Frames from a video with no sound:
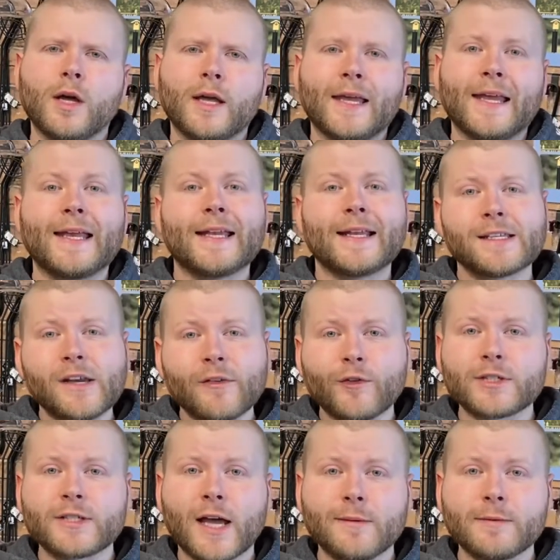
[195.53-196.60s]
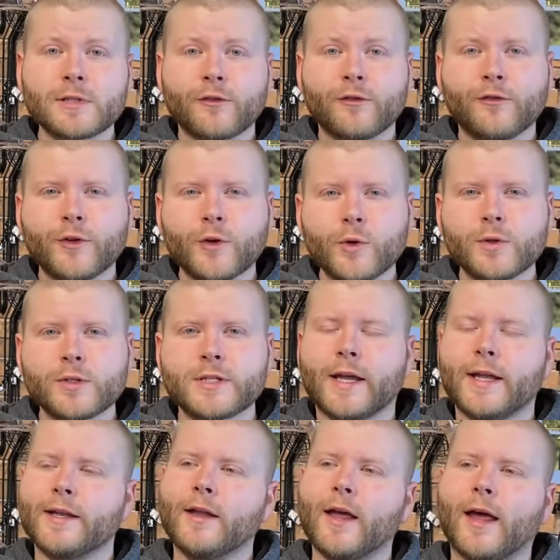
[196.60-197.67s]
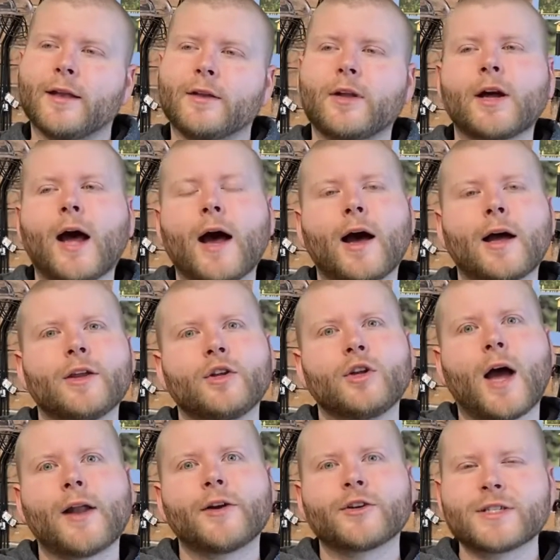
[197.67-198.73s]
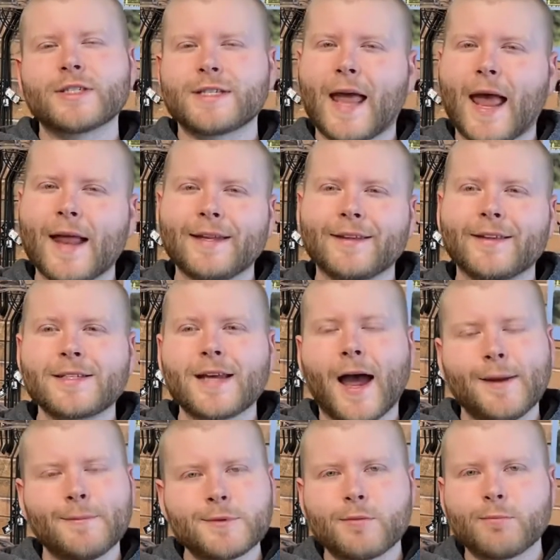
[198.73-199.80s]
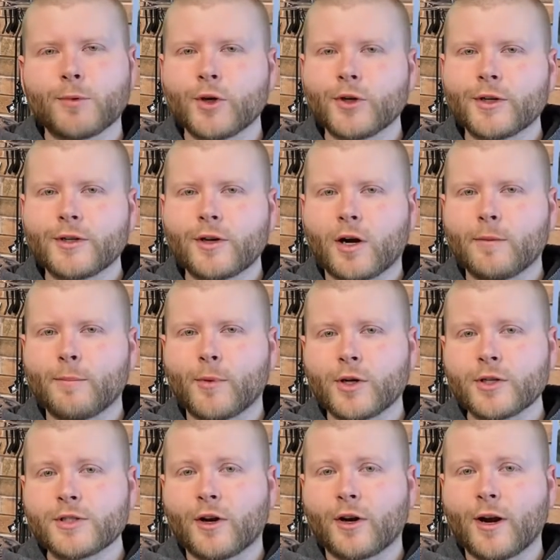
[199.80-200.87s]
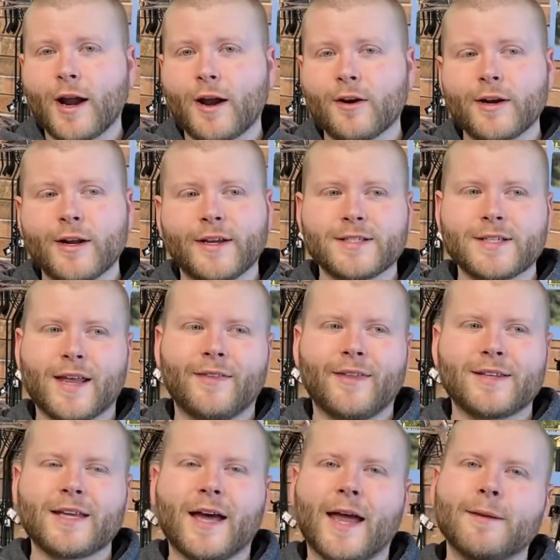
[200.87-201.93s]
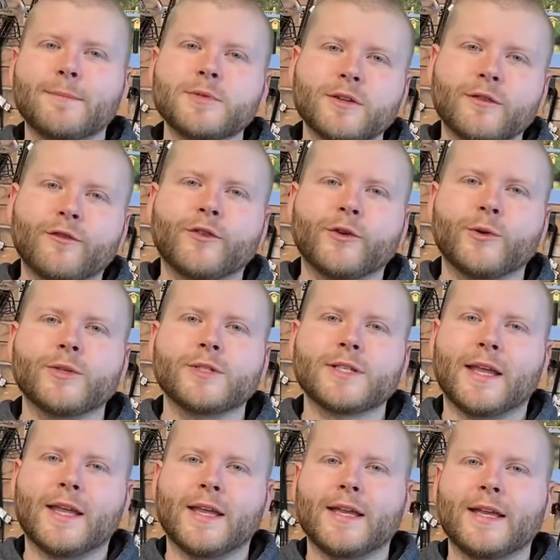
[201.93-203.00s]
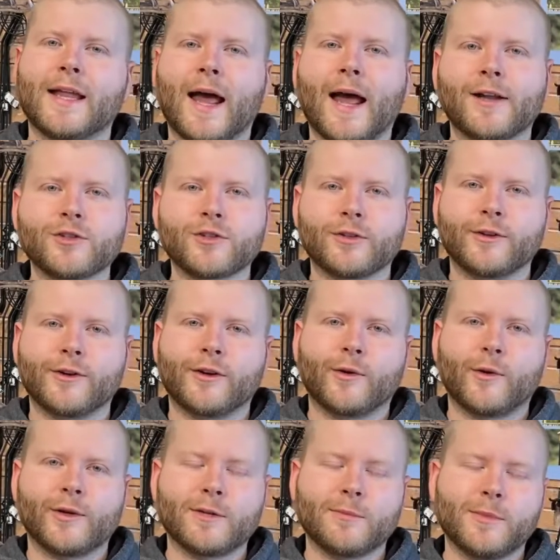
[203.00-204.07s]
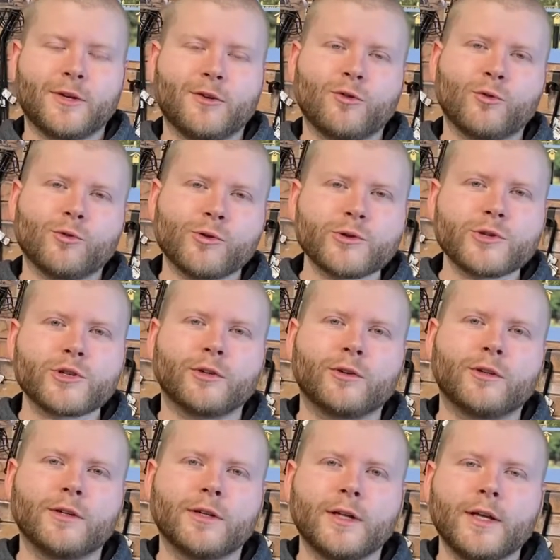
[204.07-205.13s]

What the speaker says: eating different types of foods, and understanding the types of birds in our areas and the types of foods they eat naturally are going to be crucial